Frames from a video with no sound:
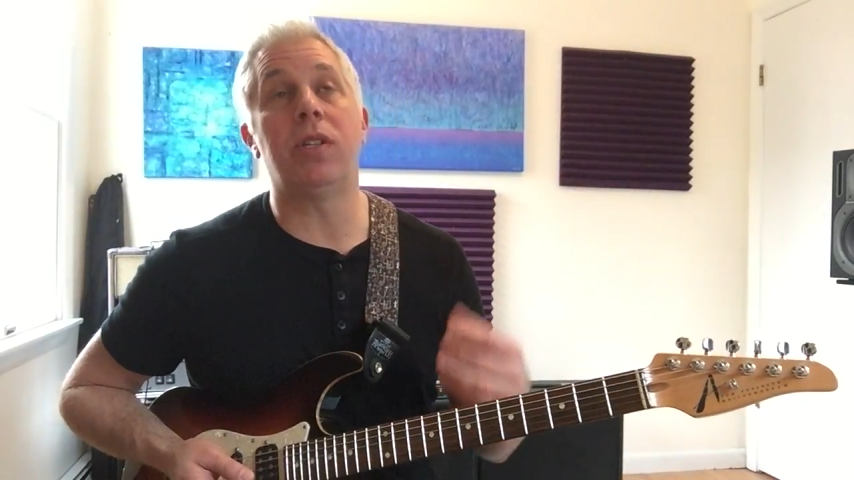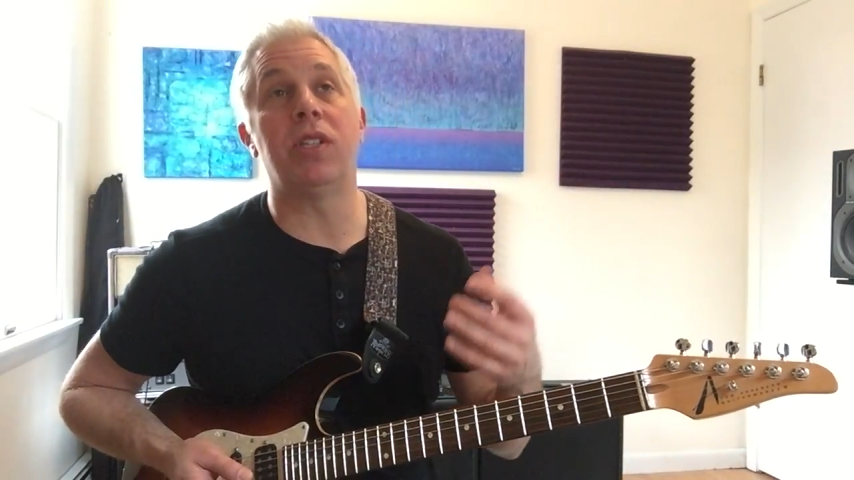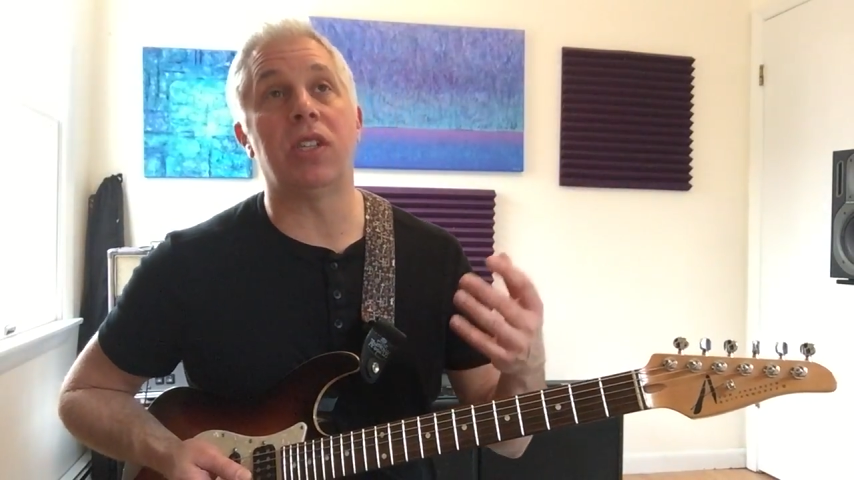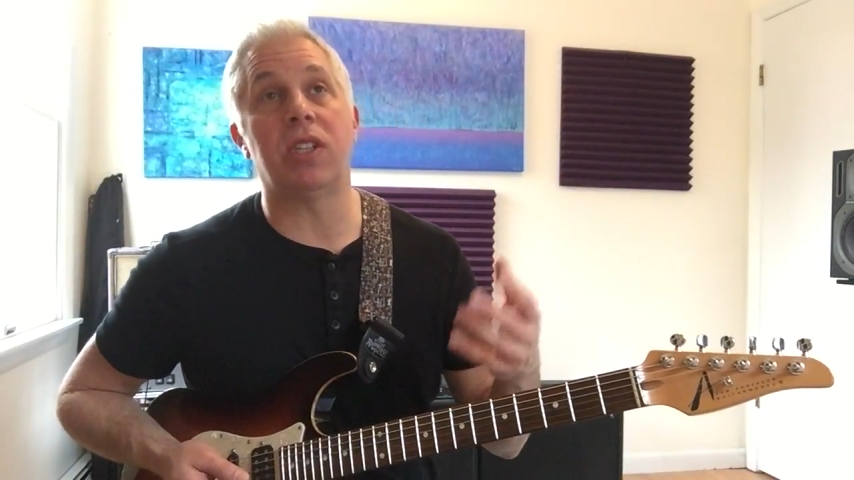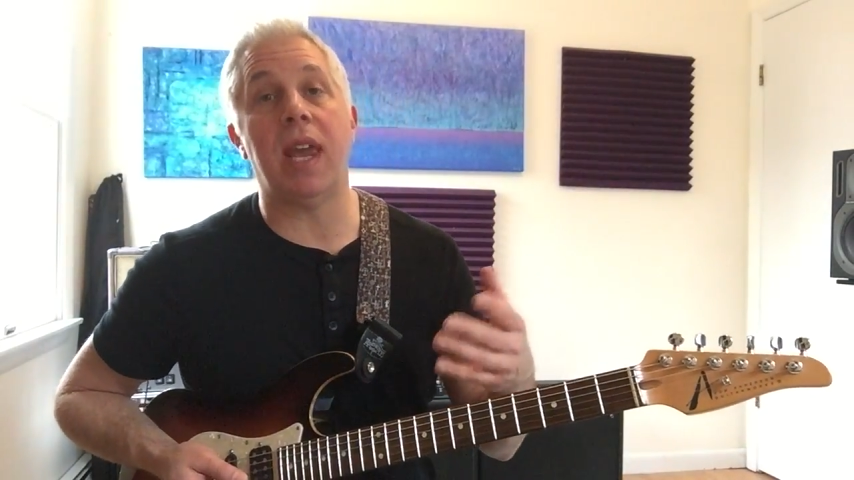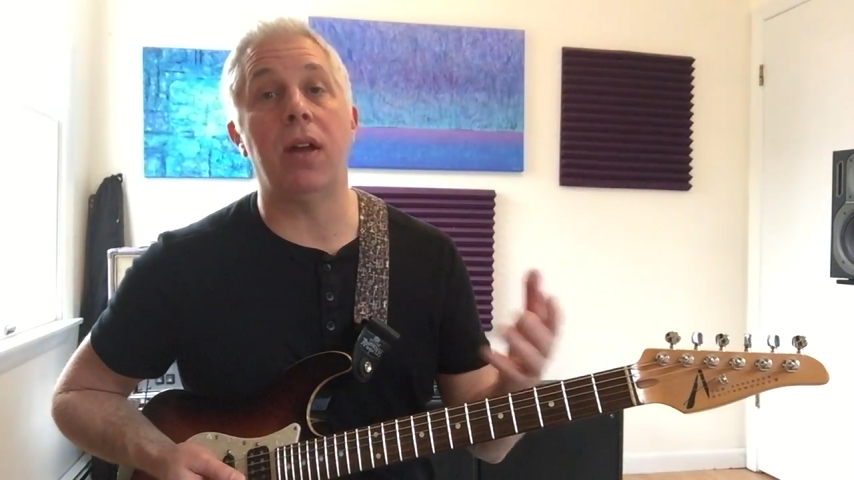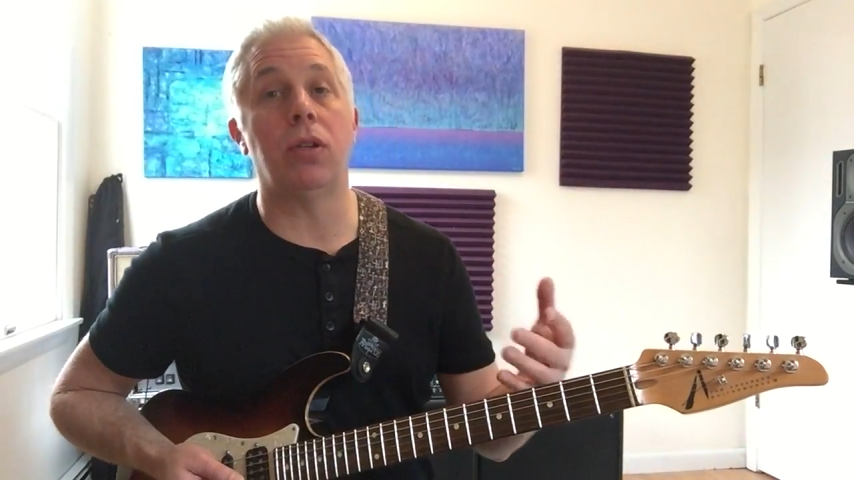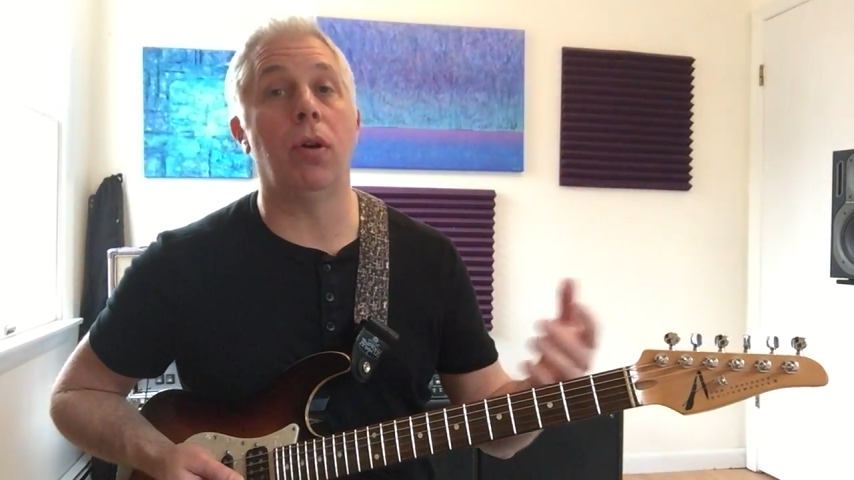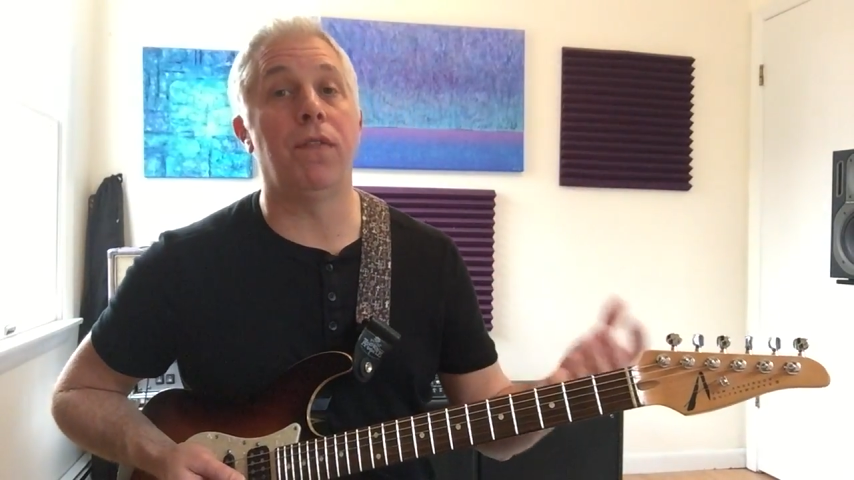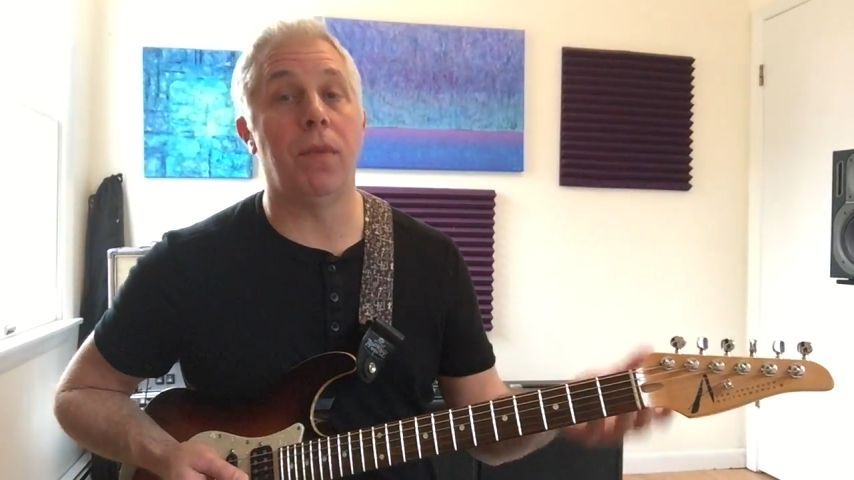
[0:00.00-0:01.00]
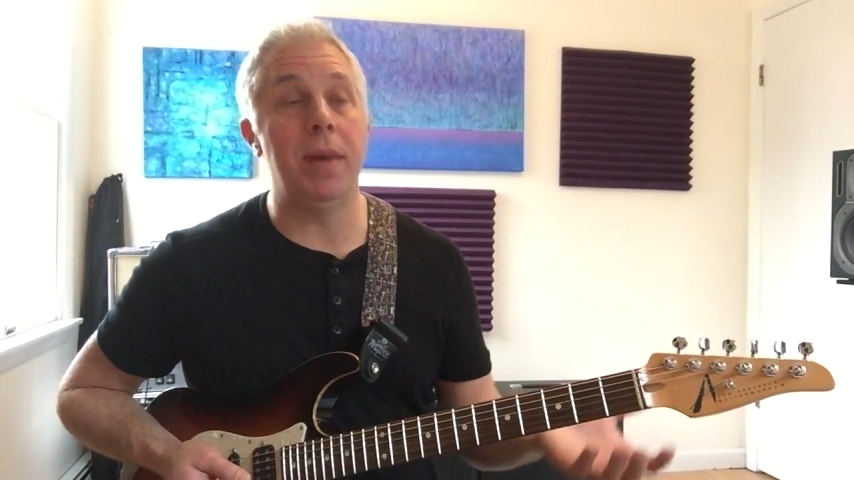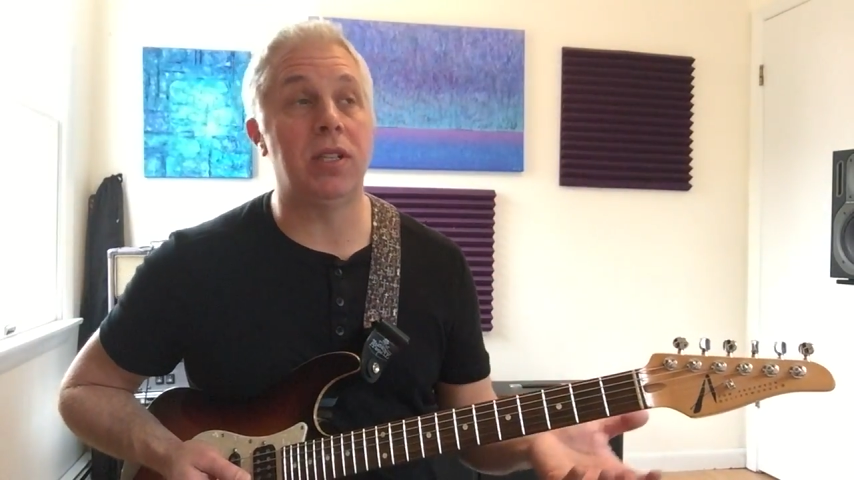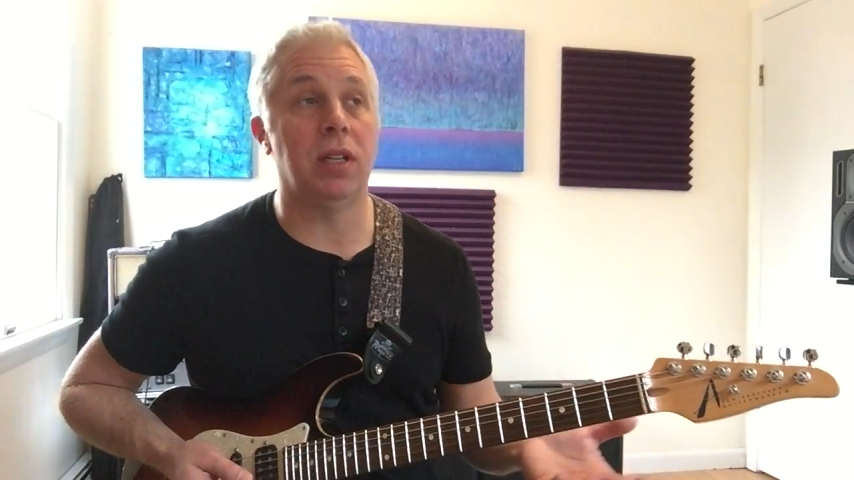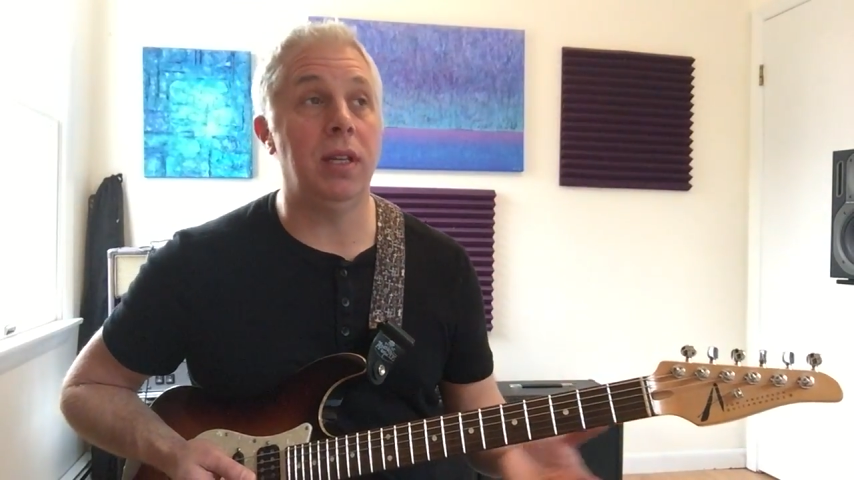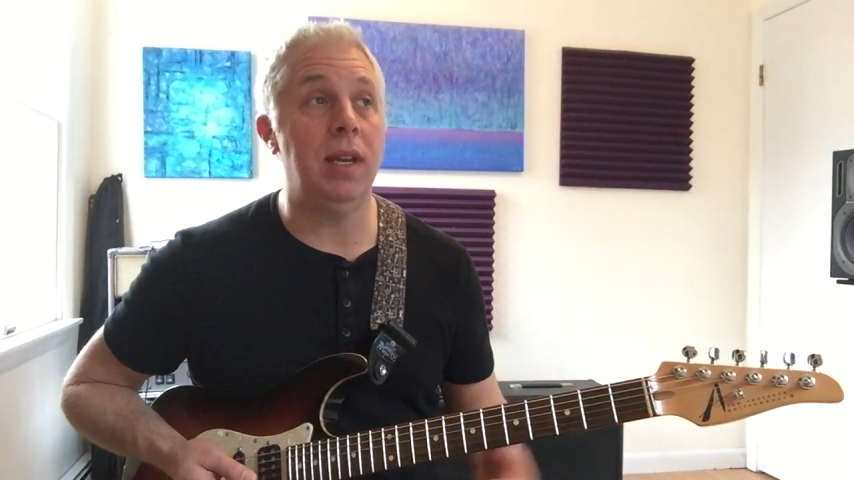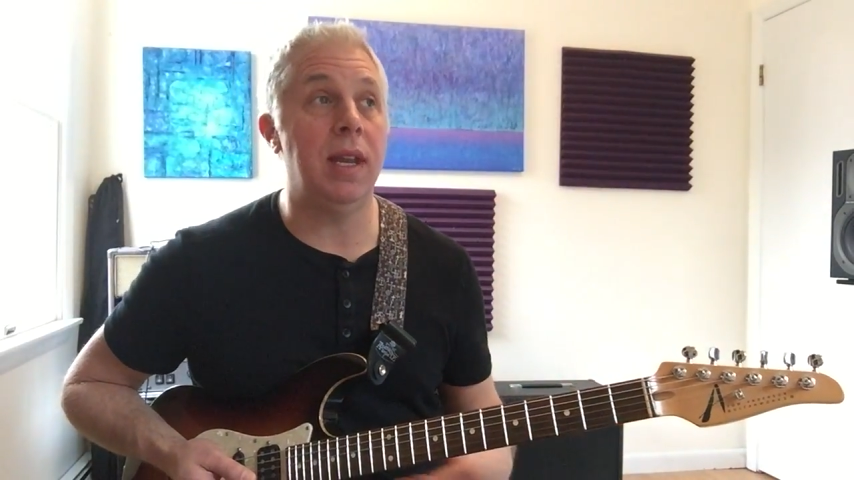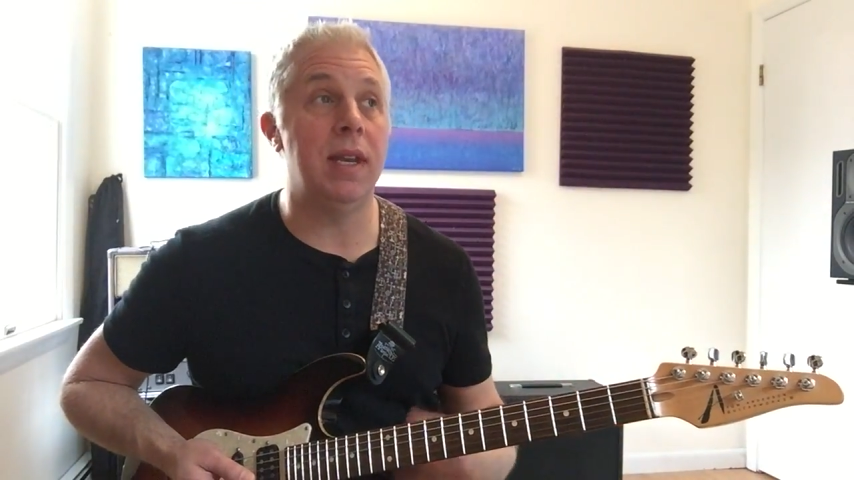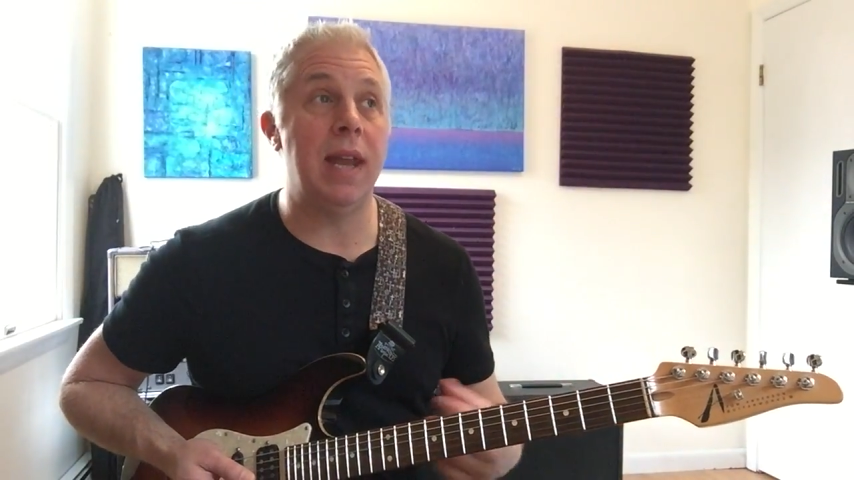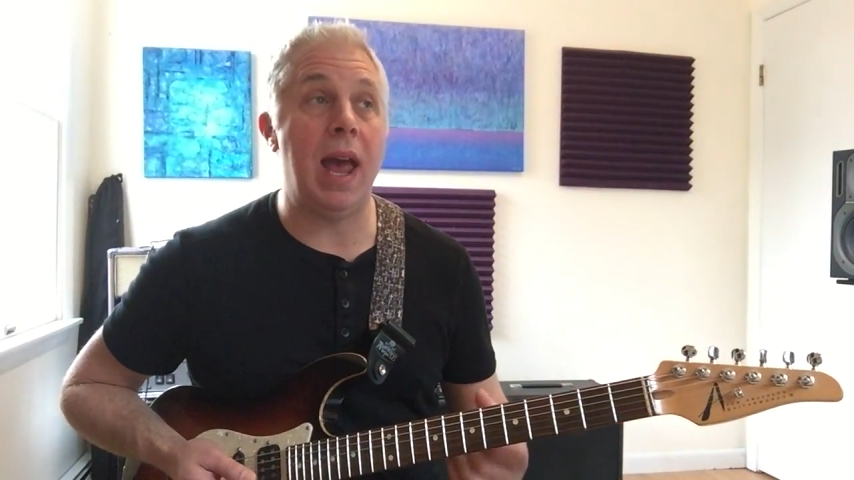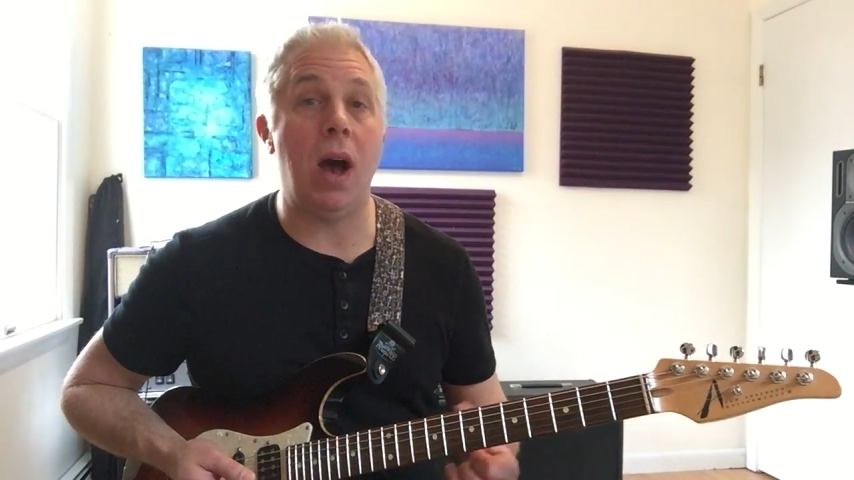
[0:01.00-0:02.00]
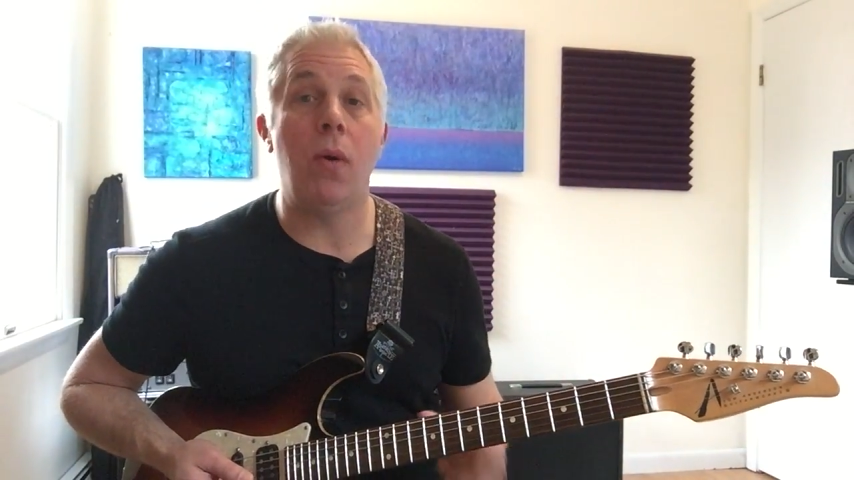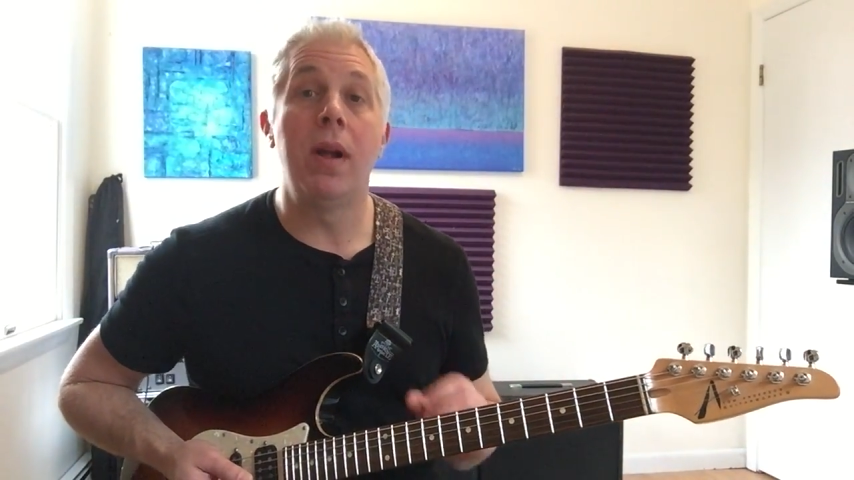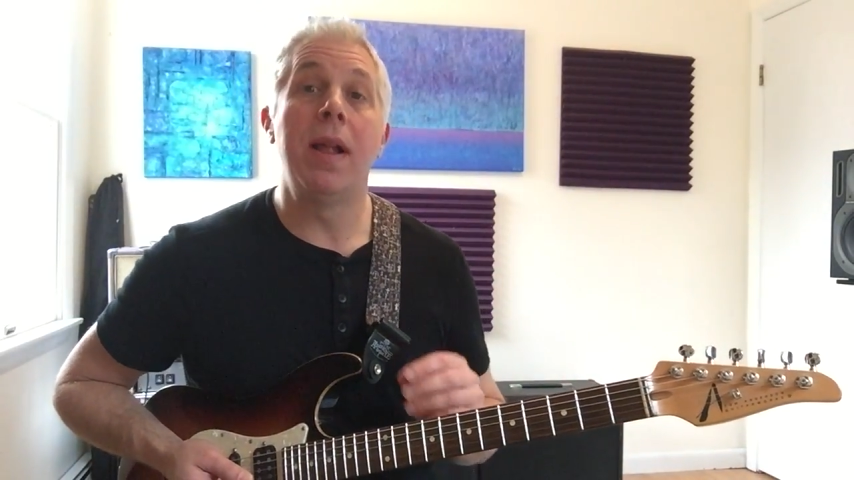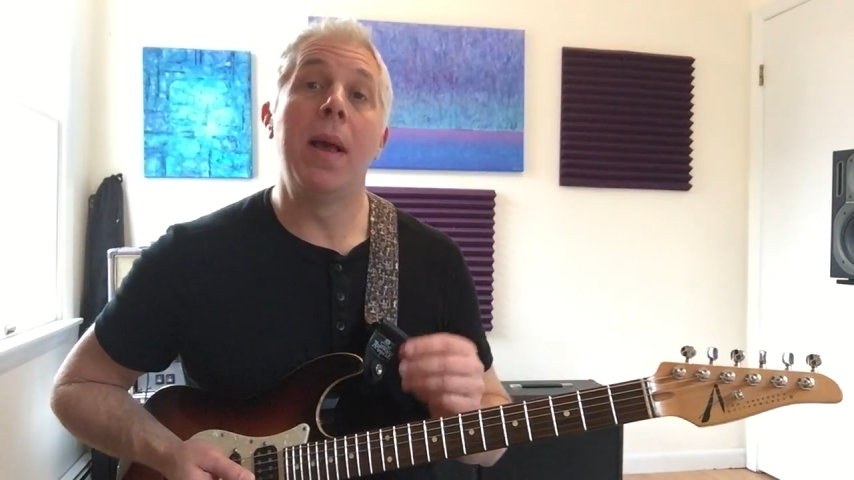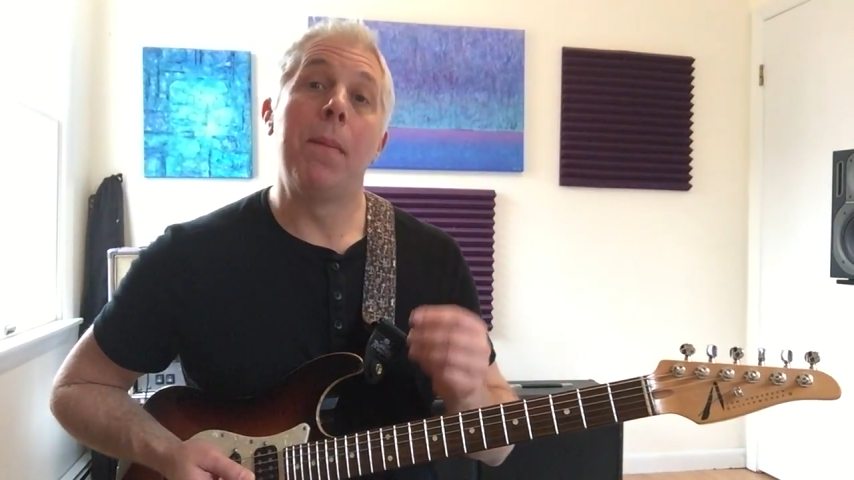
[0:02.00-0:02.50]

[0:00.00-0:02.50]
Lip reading: which is a scale tone for Mixolydian now,